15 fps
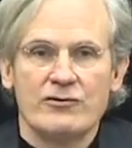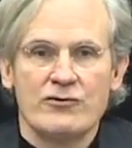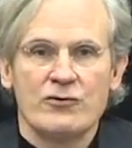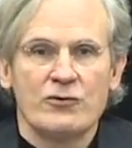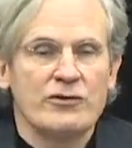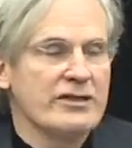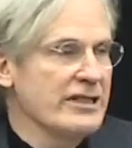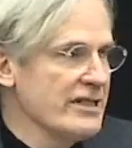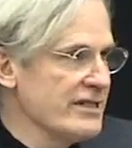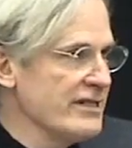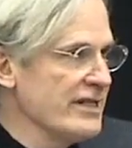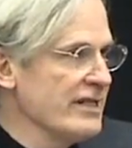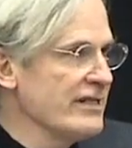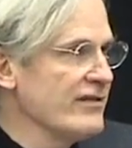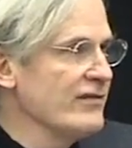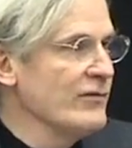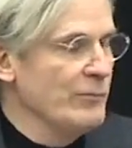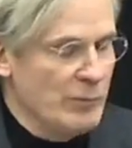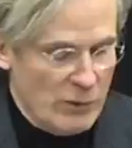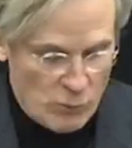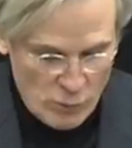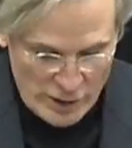truly
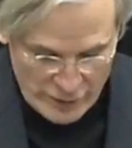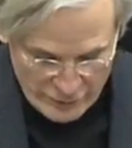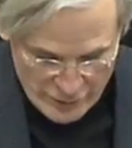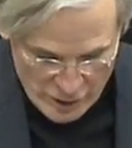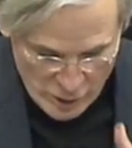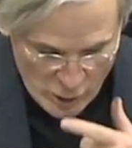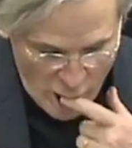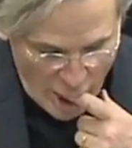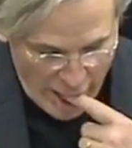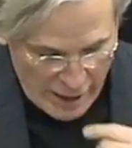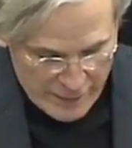distinctive but well known.